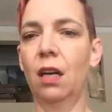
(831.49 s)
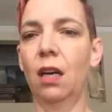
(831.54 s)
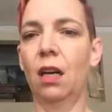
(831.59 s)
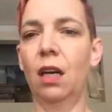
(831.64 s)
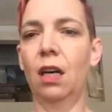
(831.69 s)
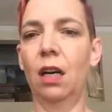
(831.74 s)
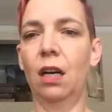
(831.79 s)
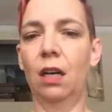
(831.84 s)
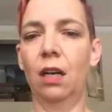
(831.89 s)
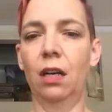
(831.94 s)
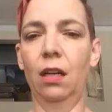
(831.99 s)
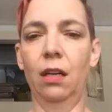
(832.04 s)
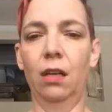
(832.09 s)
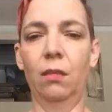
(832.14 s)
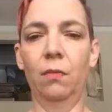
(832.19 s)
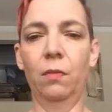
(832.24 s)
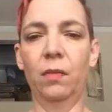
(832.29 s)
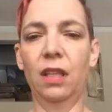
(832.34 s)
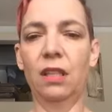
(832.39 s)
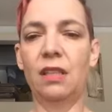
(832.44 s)

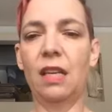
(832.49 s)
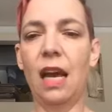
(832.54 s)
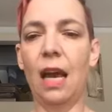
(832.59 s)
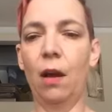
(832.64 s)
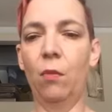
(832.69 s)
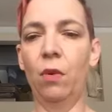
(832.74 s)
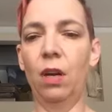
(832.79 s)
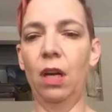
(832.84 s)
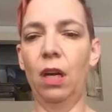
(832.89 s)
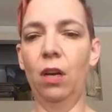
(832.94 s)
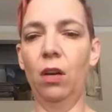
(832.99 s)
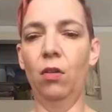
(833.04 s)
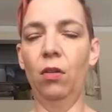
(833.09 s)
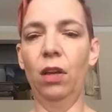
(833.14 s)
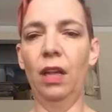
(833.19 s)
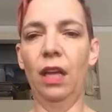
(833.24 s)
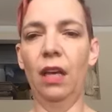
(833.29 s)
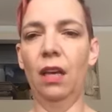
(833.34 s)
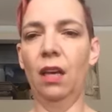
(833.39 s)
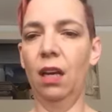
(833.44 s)
Um, because yeah, I want to know
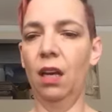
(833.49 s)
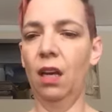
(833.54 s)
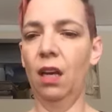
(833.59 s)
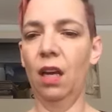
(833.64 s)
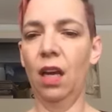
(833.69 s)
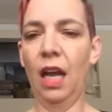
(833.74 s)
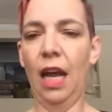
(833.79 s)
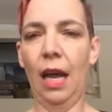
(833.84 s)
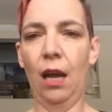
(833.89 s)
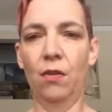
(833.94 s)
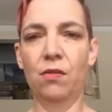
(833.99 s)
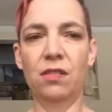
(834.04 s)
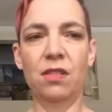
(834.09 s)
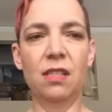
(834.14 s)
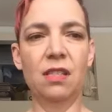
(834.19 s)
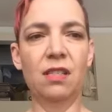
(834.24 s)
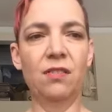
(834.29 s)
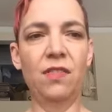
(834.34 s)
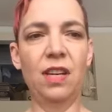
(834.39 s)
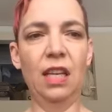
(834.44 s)
like, how is
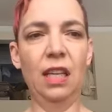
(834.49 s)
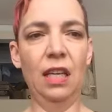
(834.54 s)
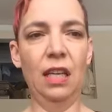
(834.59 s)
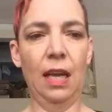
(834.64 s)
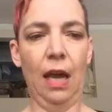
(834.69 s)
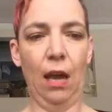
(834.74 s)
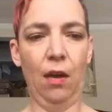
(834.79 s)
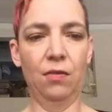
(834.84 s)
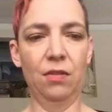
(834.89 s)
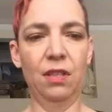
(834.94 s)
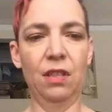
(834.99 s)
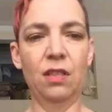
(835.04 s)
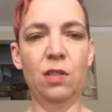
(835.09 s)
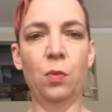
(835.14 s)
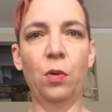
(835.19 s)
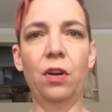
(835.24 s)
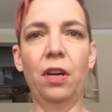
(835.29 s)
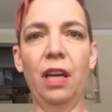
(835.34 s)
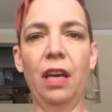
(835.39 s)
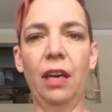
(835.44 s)
this feeling? How is this
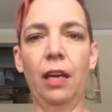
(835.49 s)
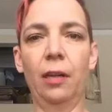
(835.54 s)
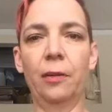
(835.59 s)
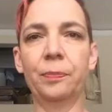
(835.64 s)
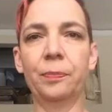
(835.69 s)
working?